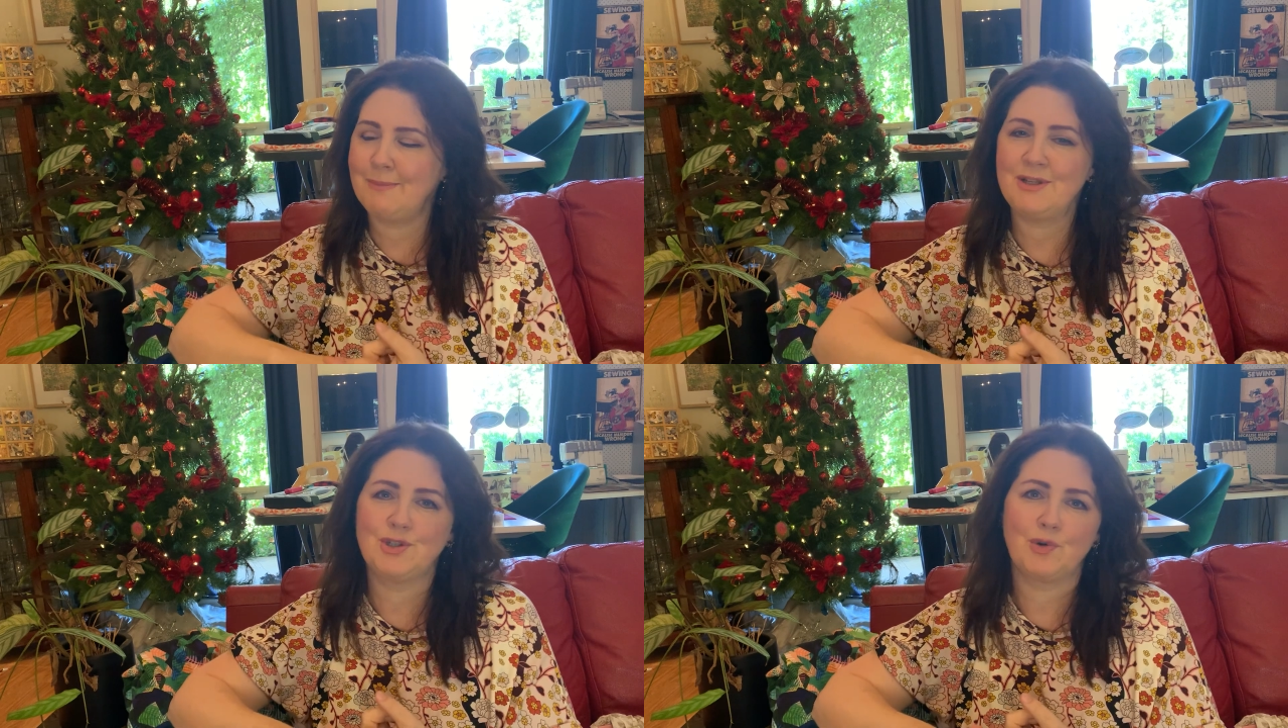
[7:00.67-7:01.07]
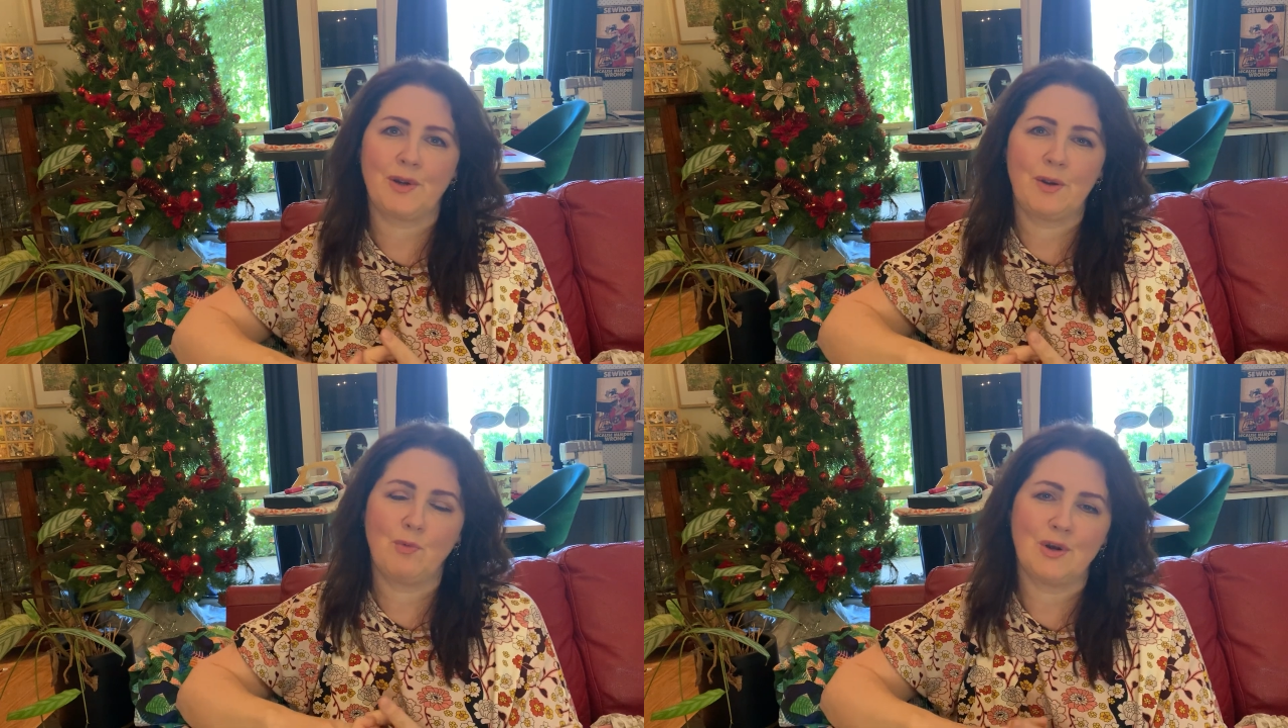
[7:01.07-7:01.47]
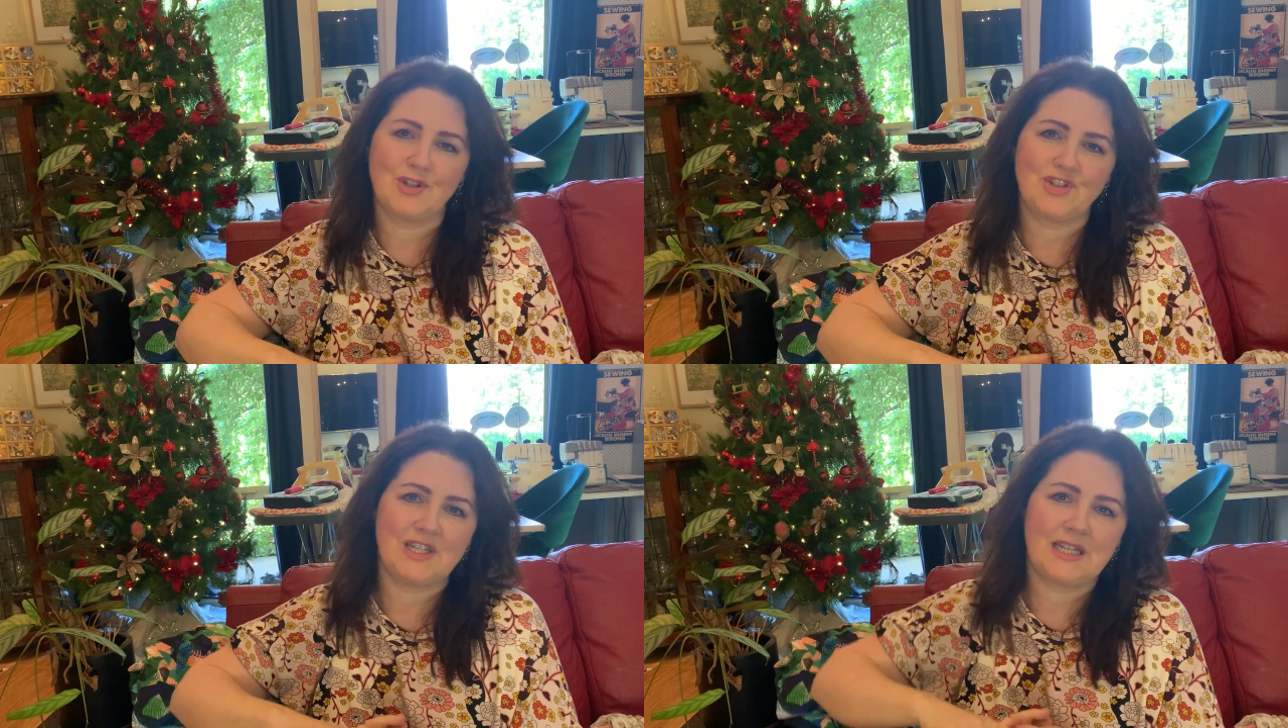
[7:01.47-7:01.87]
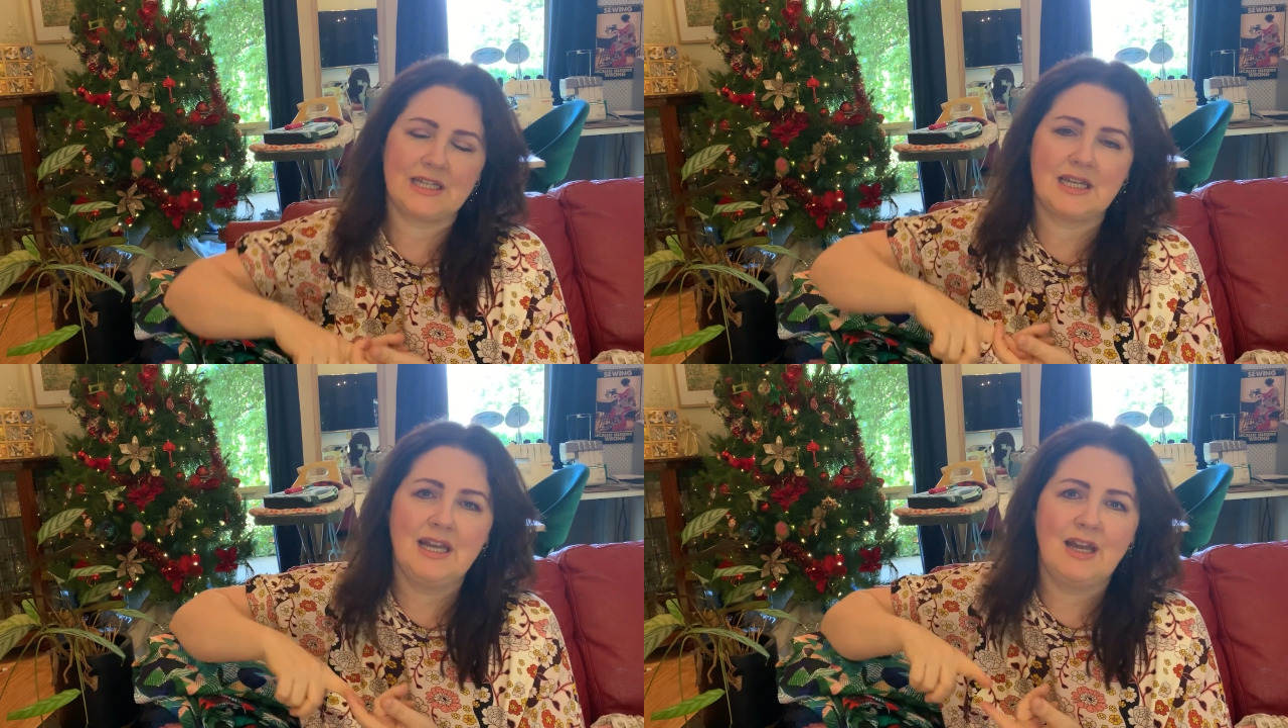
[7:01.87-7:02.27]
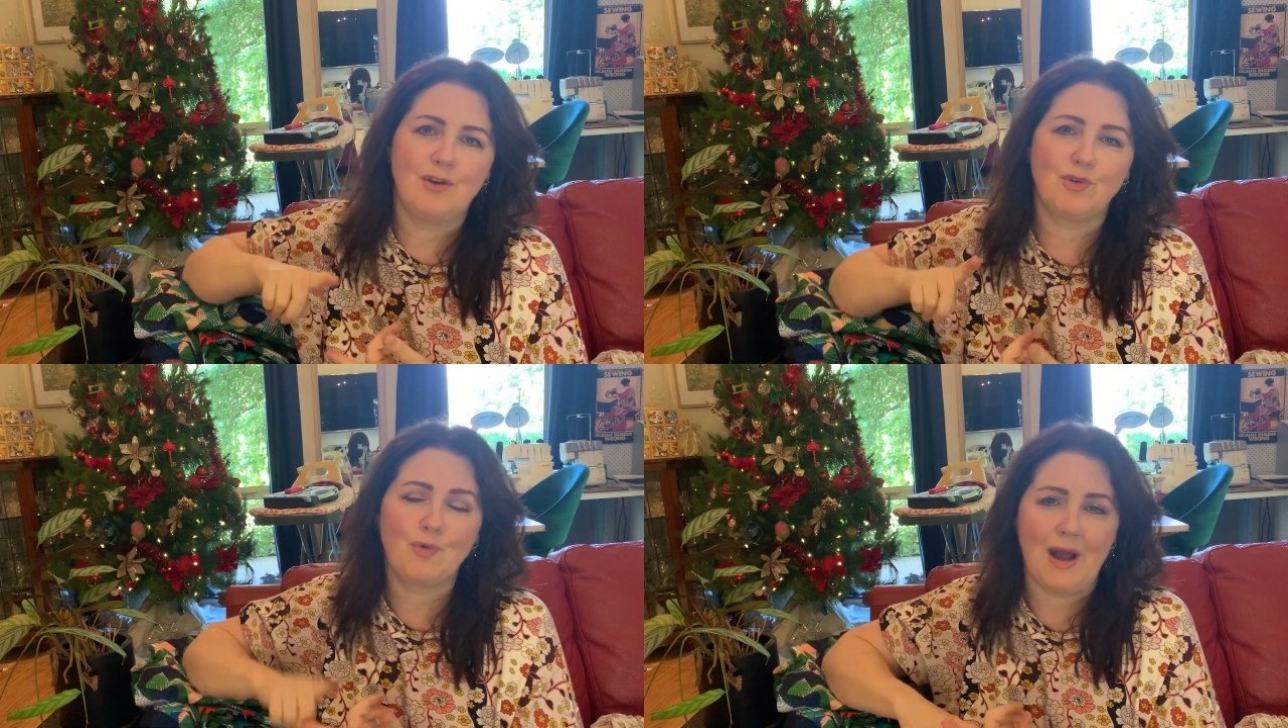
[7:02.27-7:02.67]
enjoying watching
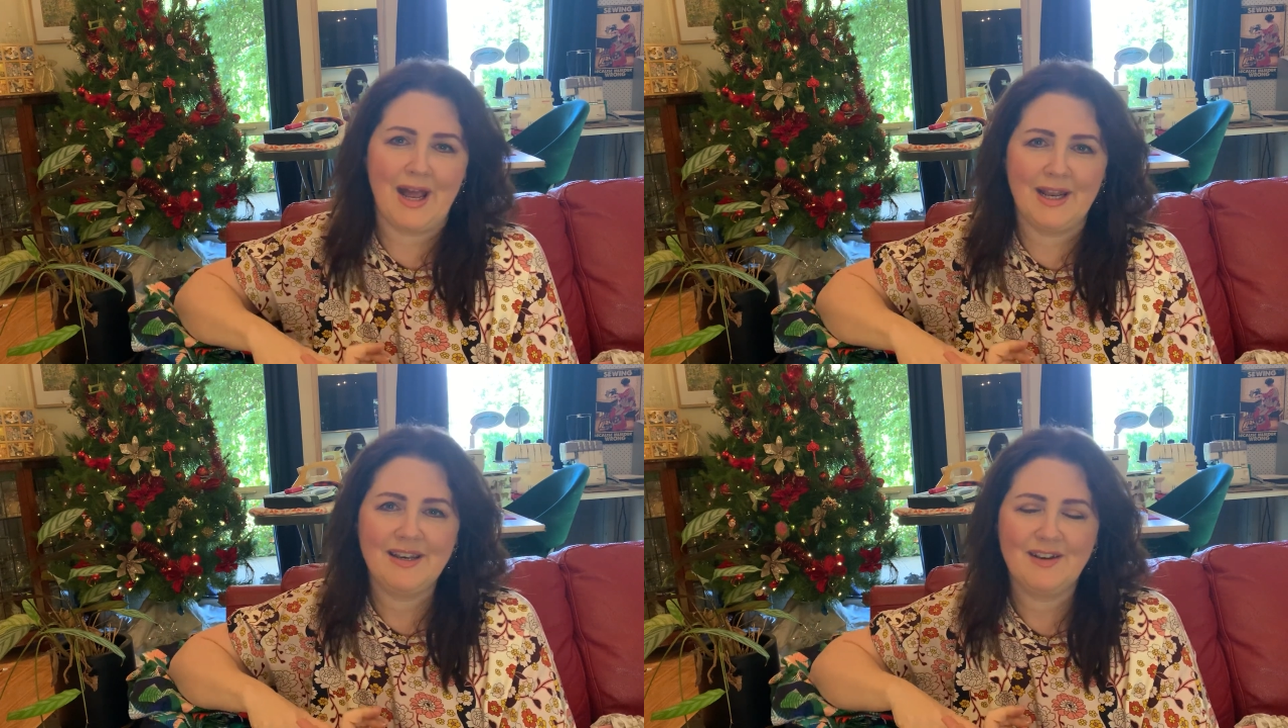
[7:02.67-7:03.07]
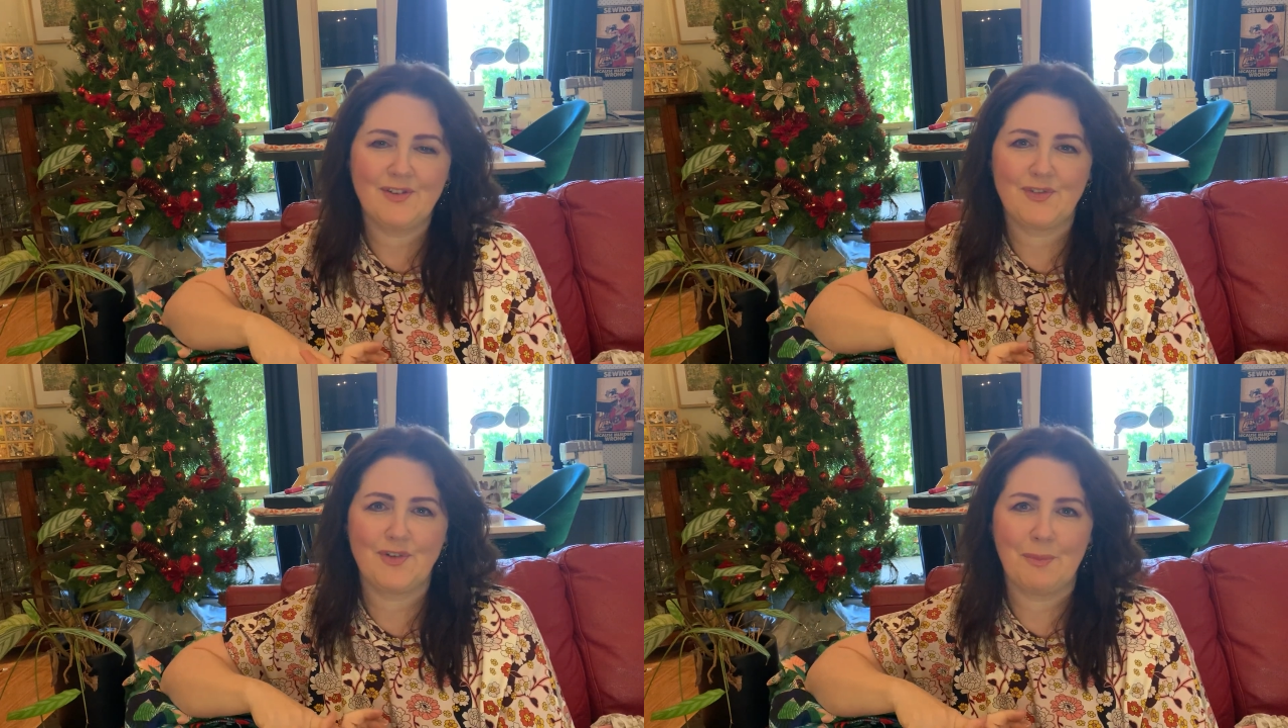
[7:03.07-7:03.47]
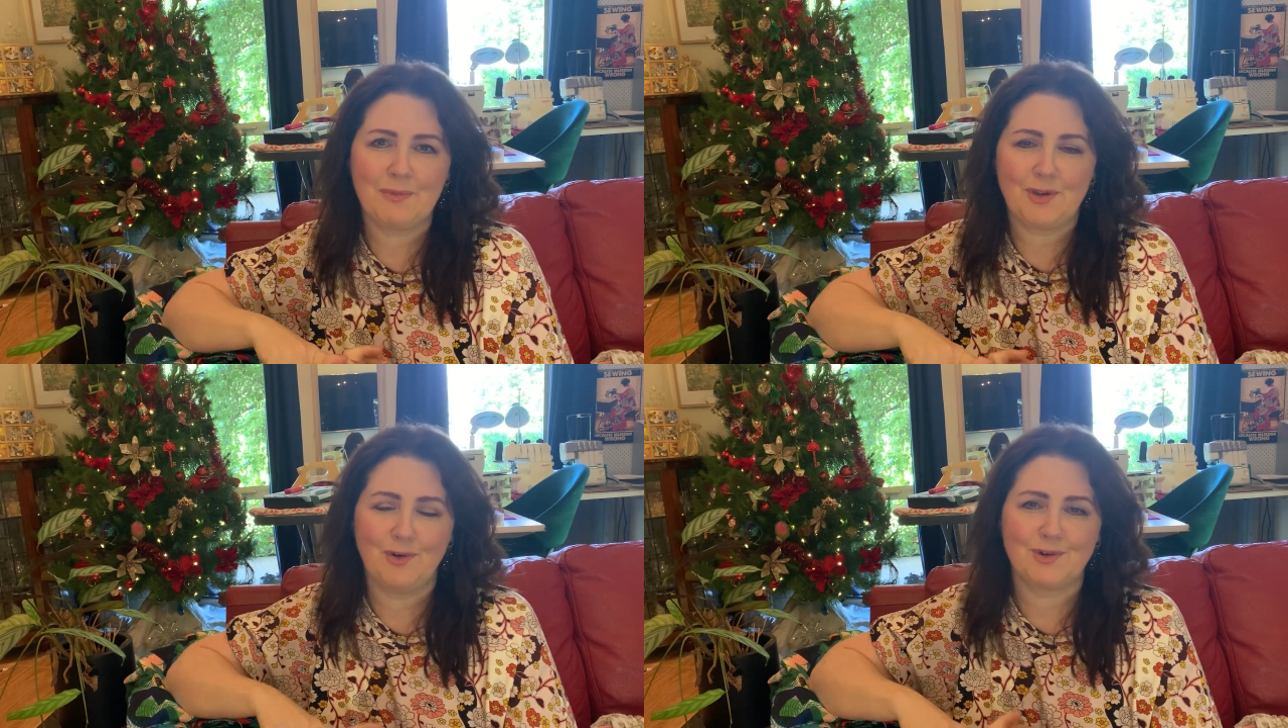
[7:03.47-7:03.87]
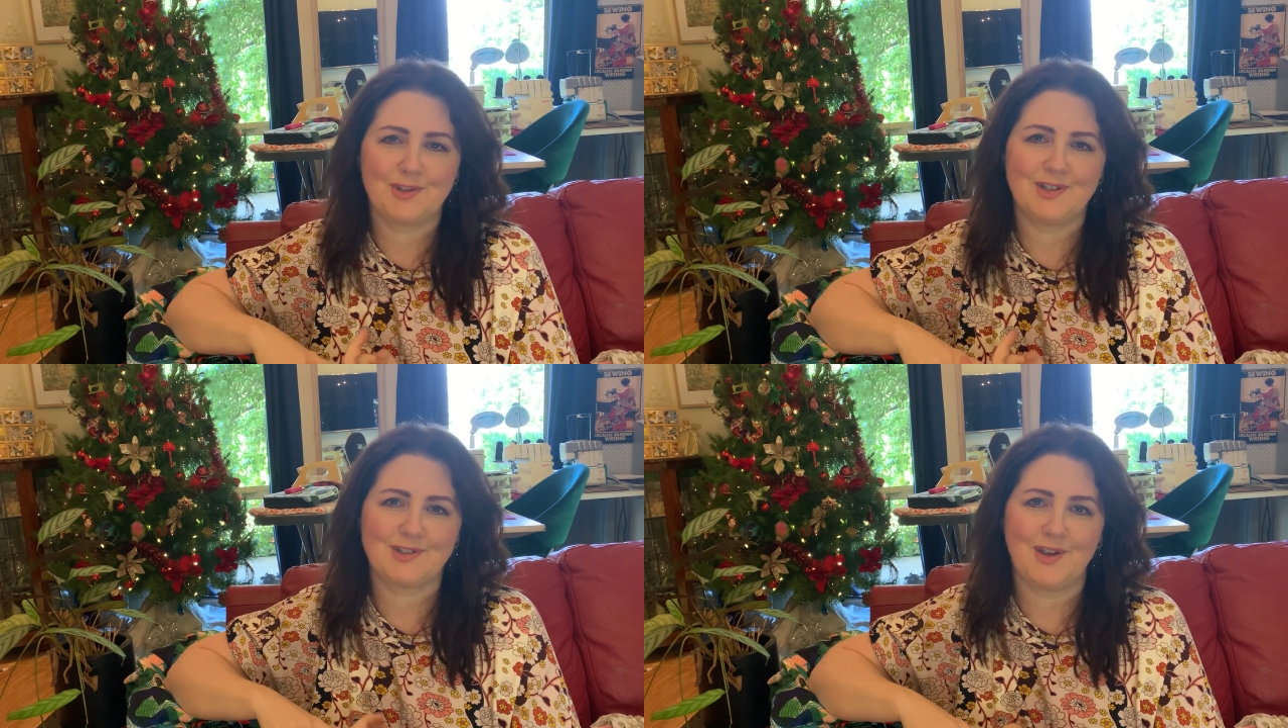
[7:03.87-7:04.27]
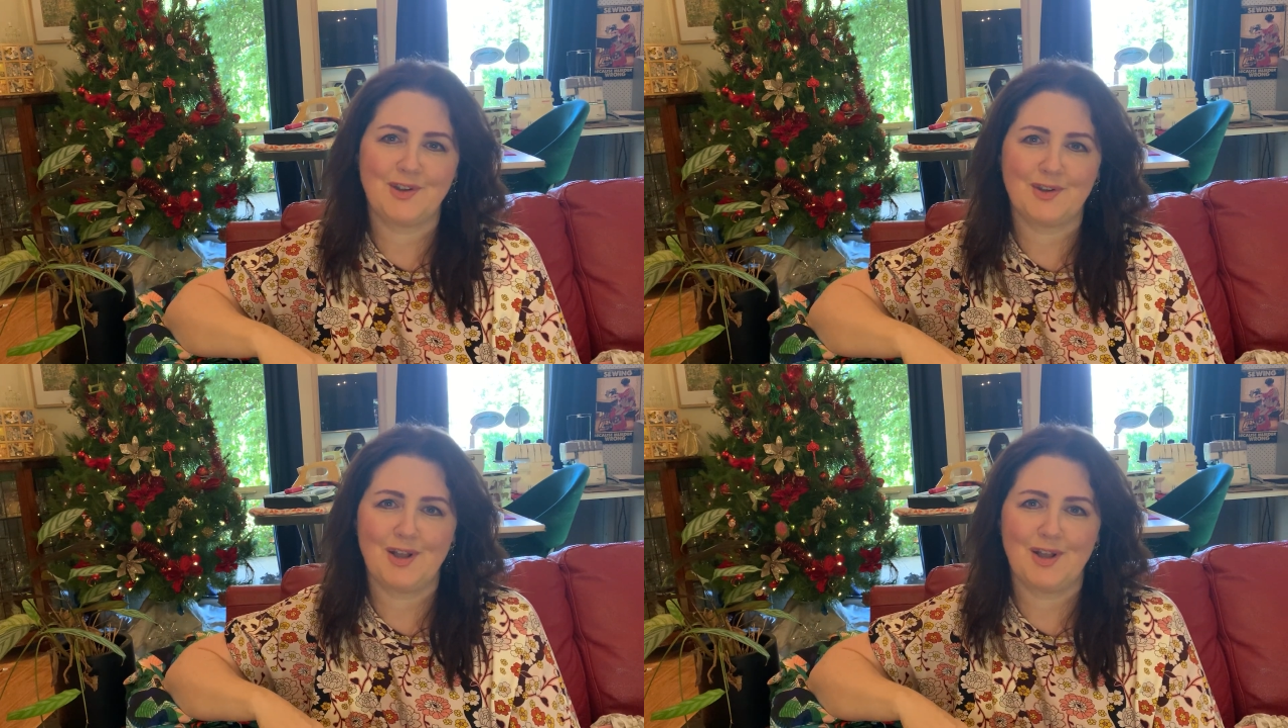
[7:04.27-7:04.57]
Ruan from the Yorkshire Sew Girl.